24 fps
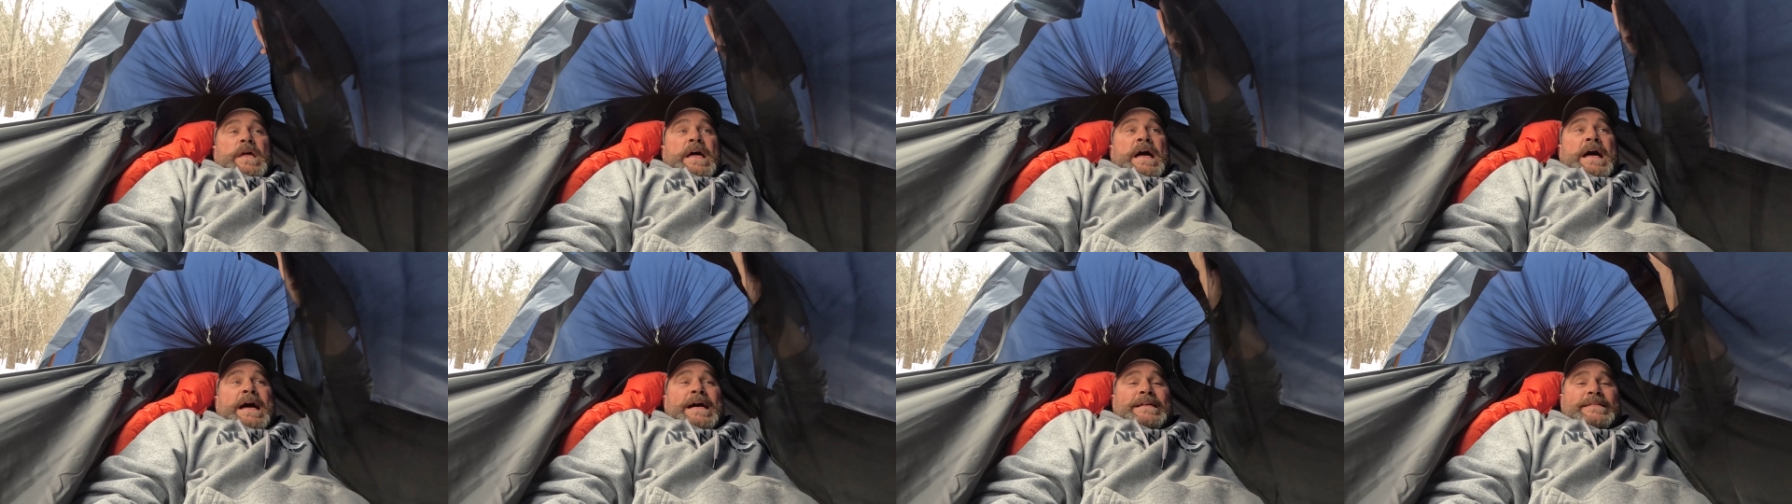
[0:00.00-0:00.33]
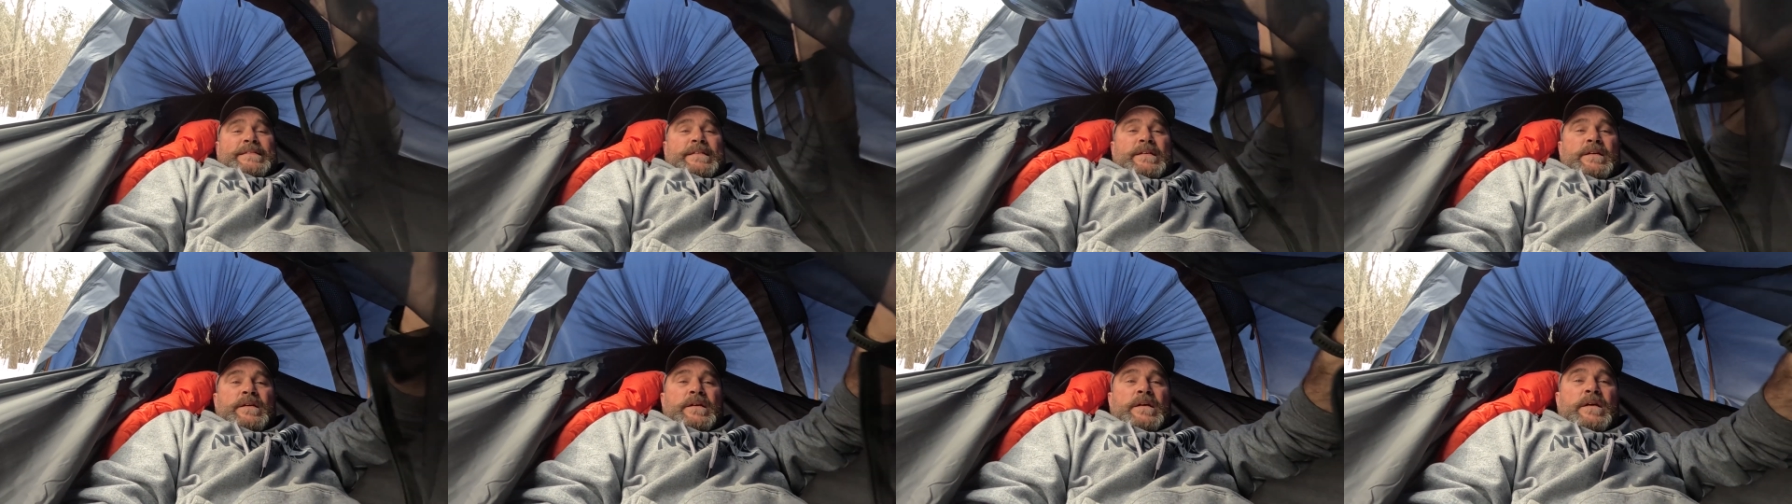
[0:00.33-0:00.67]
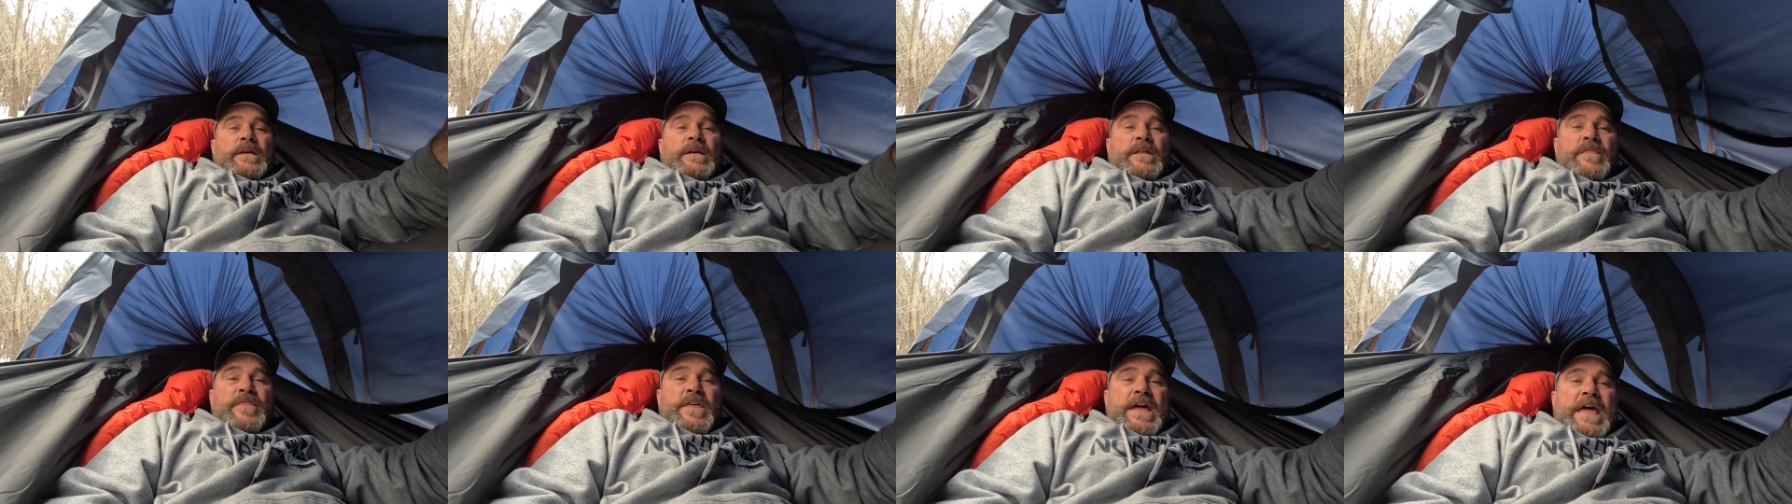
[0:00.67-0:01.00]
at
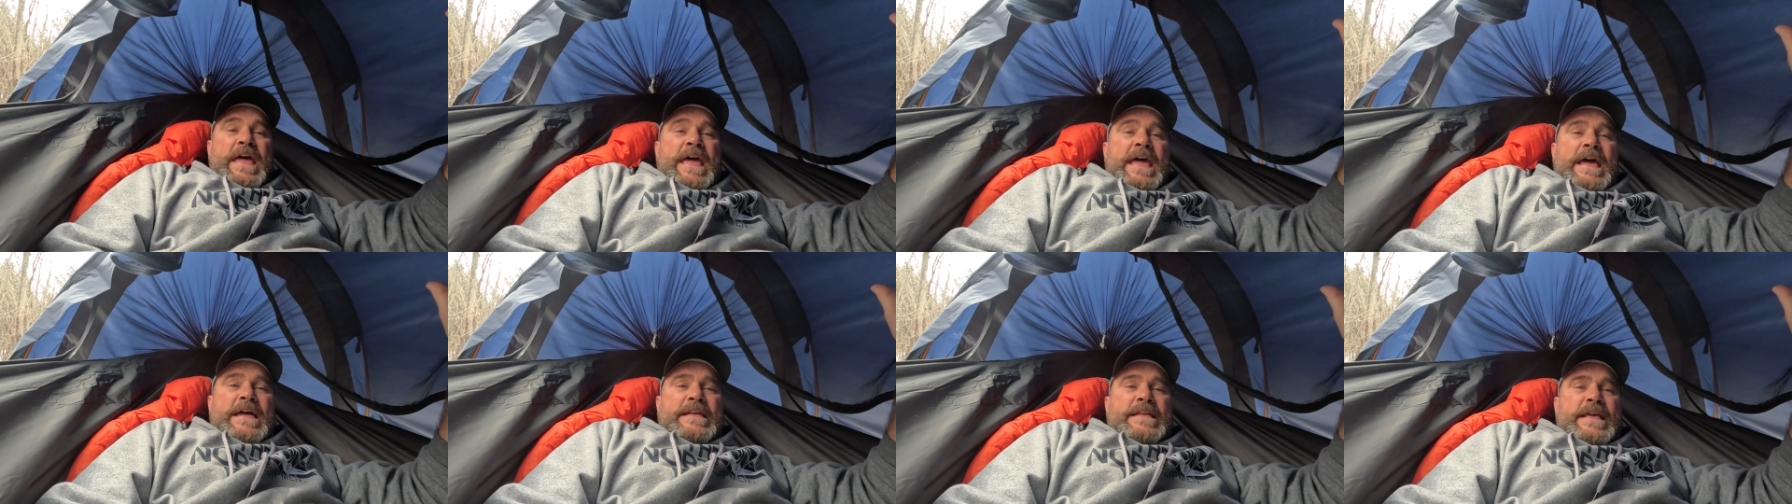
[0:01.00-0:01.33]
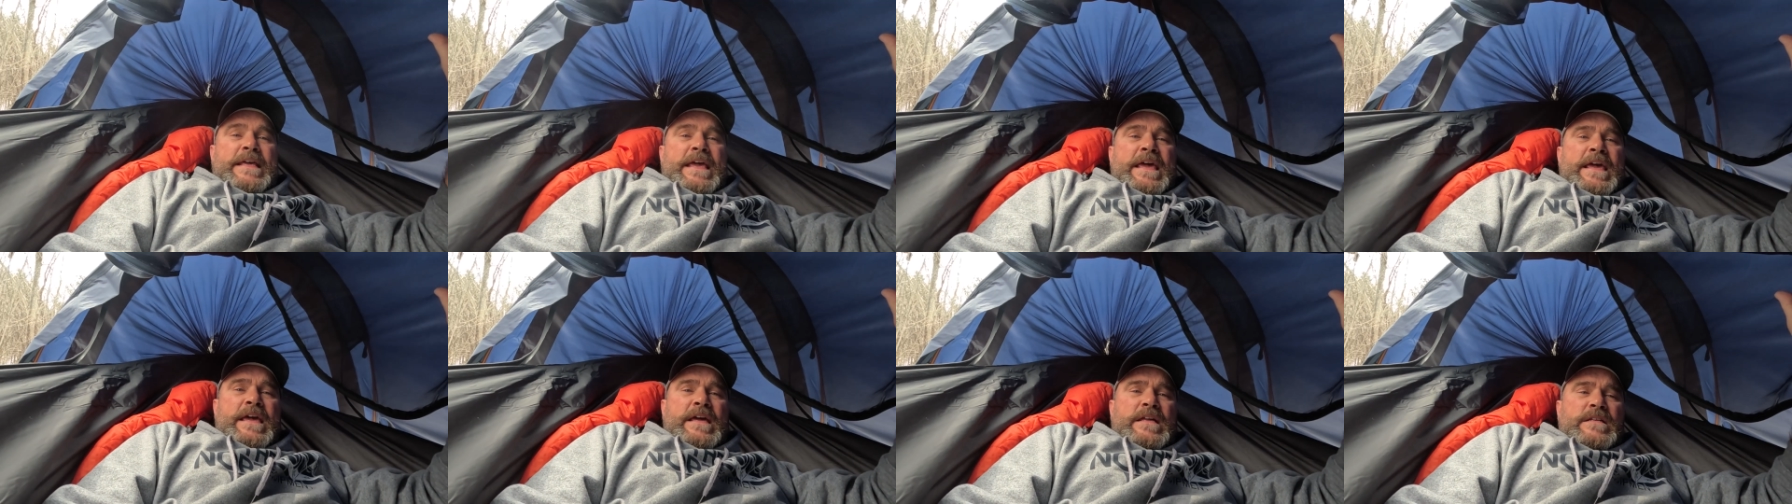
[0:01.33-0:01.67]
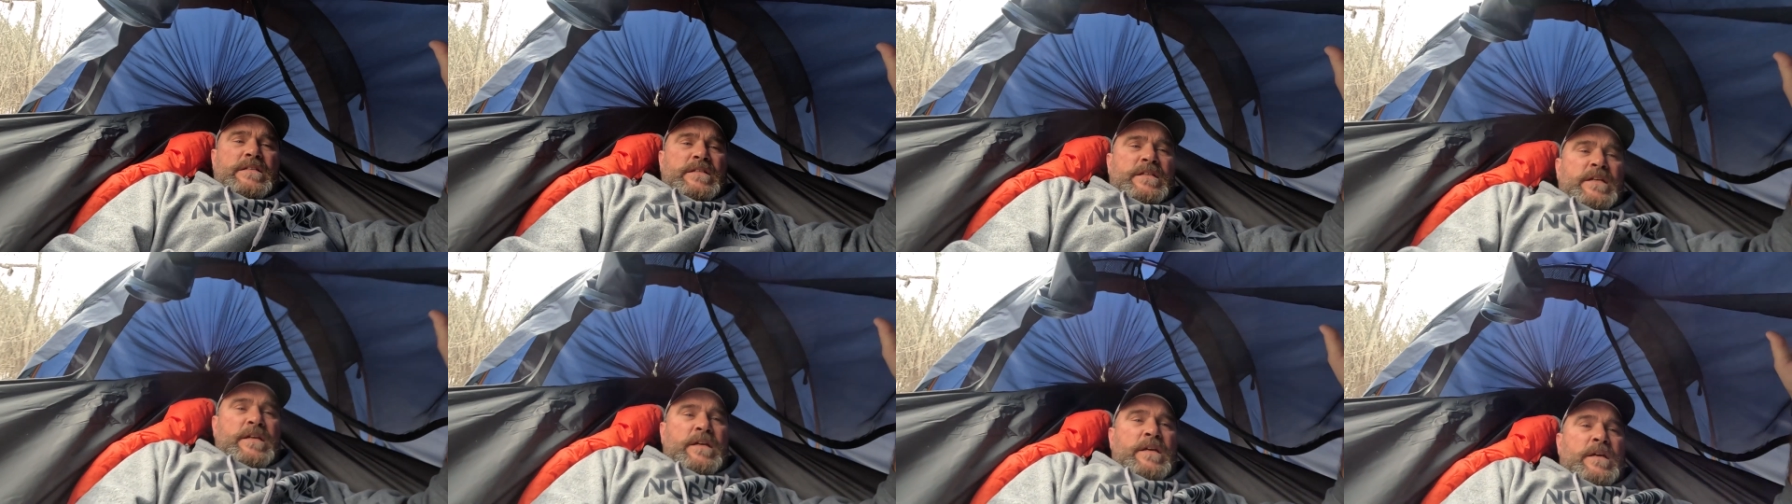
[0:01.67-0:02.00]
the head
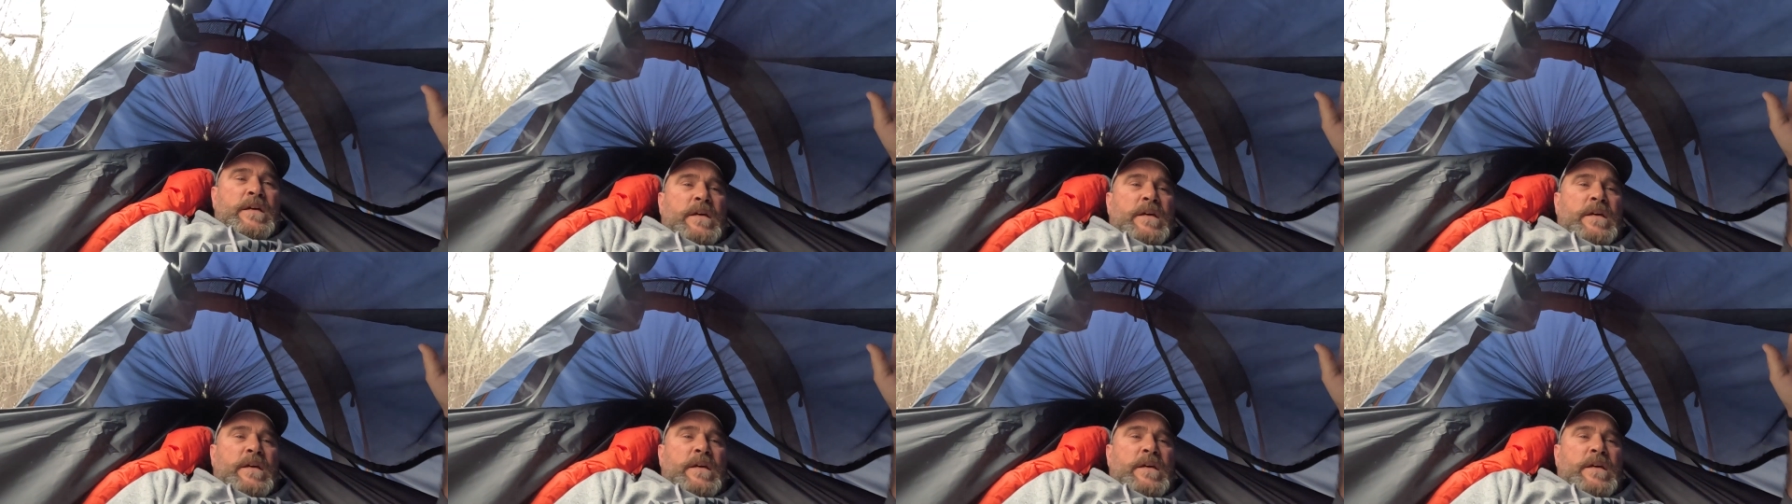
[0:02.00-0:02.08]
end.